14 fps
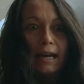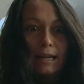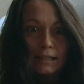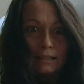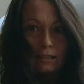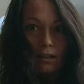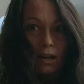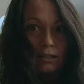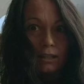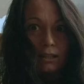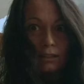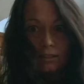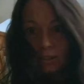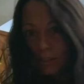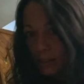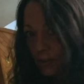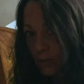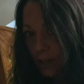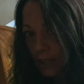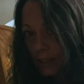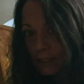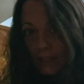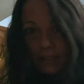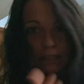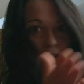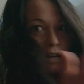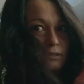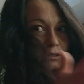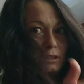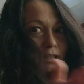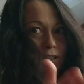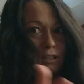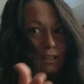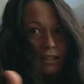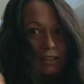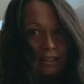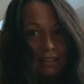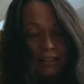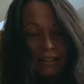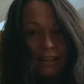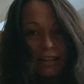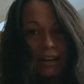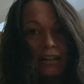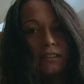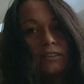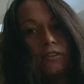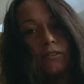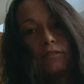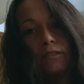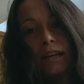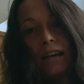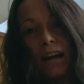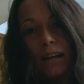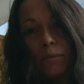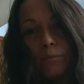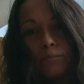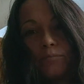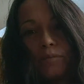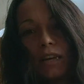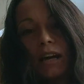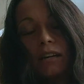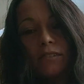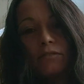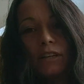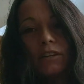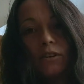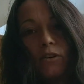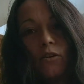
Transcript: Is it like this? Does it go like this? And how's it, you know, and like kind of like